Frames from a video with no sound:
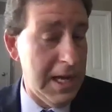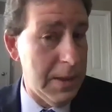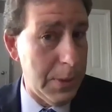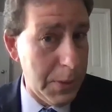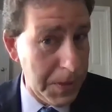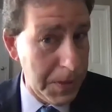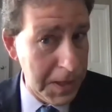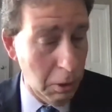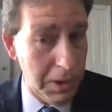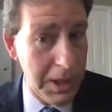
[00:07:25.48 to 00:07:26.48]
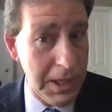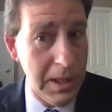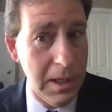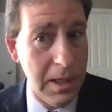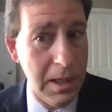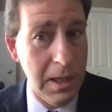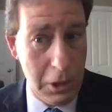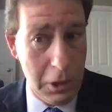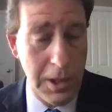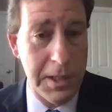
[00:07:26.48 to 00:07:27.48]
in theory,
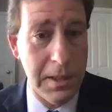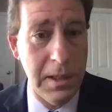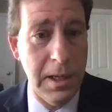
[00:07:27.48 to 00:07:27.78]
it could,